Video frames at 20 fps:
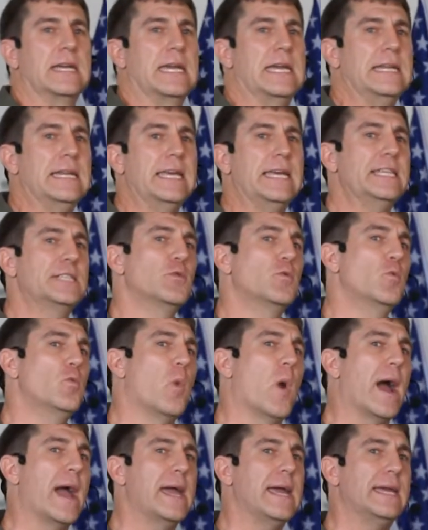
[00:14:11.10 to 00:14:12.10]
in his
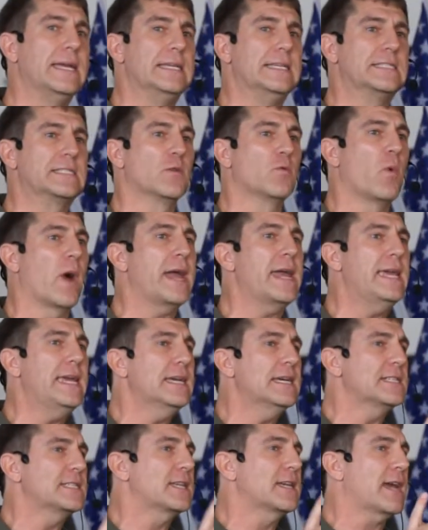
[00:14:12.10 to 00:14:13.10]
ways, the way he
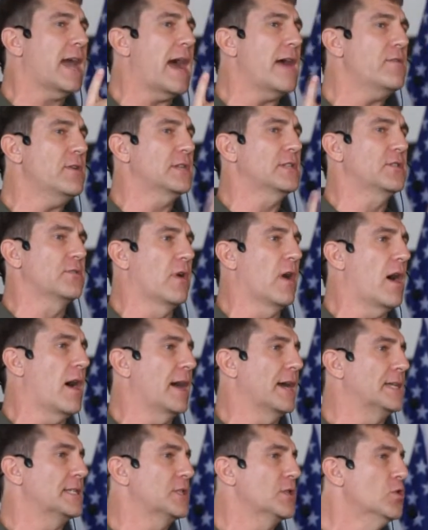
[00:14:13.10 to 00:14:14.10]
is
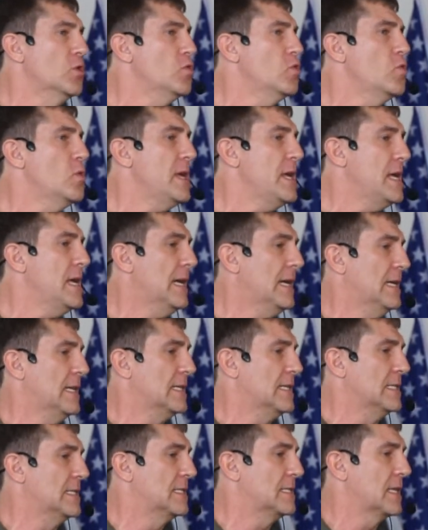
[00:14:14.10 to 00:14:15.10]
characterized, who he
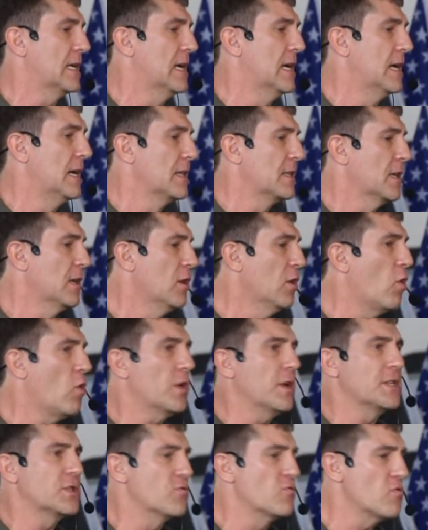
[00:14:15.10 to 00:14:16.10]
is. The
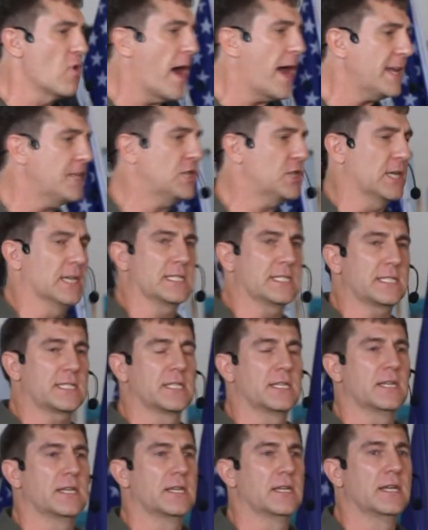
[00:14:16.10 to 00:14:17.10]
Lord is
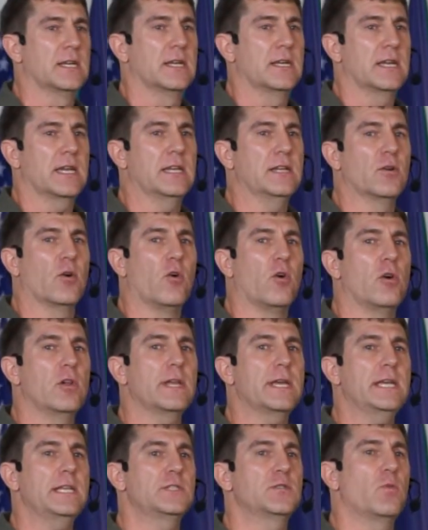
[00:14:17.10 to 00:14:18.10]
righteous in all
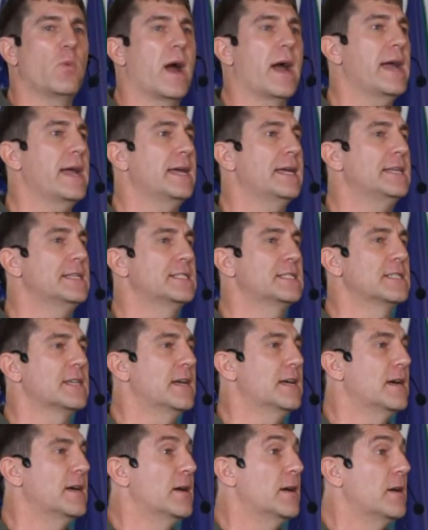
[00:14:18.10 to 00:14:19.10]
his ways,
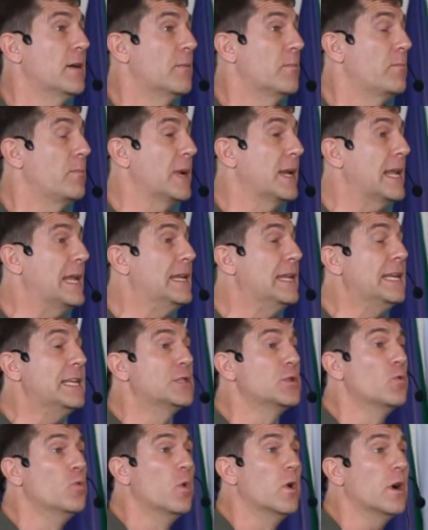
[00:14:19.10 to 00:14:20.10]
but in
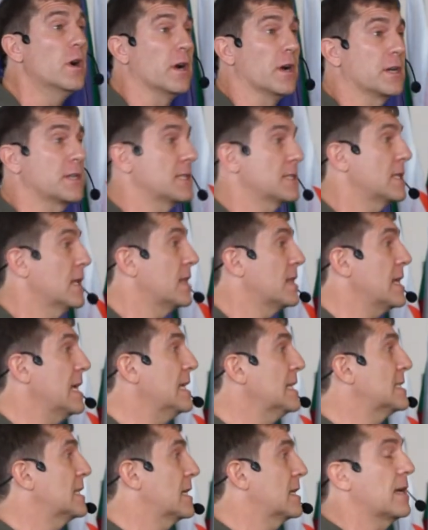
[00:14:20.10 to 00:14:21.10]
his works, the
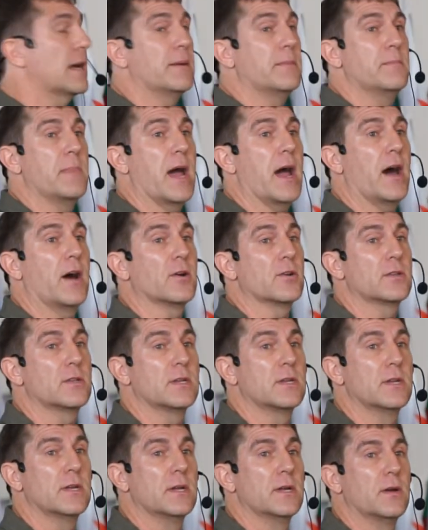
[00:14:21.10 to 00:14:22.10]
things that come out,
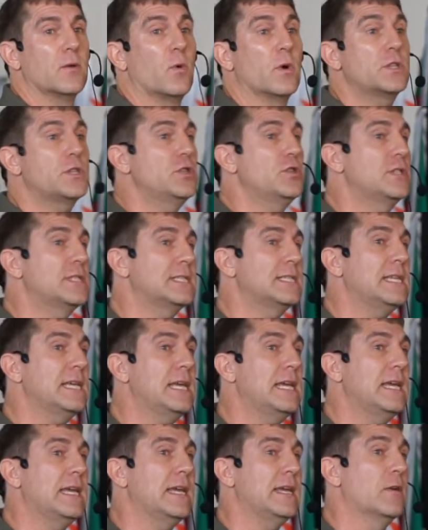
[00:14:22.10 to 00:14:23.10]
what you
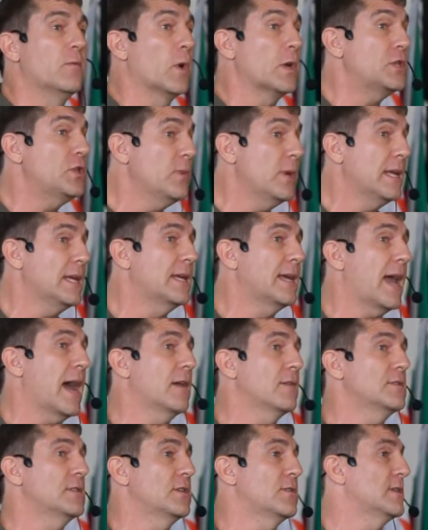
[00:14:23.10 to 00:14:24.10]
see and what you
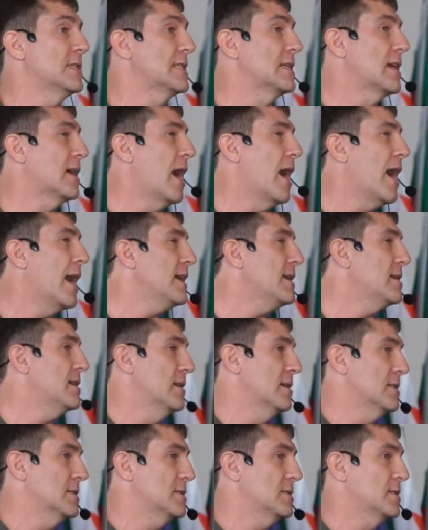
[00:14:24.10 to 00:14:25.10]
encounter is
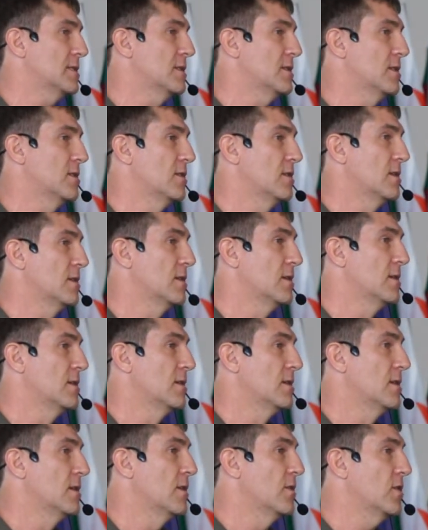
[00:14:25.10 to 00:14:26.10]
kindness.
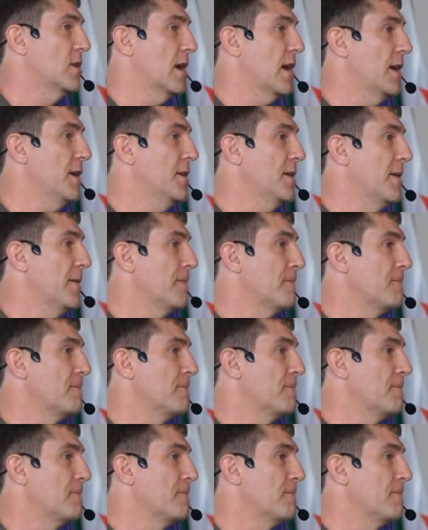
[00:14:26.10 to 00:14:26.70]
Okay?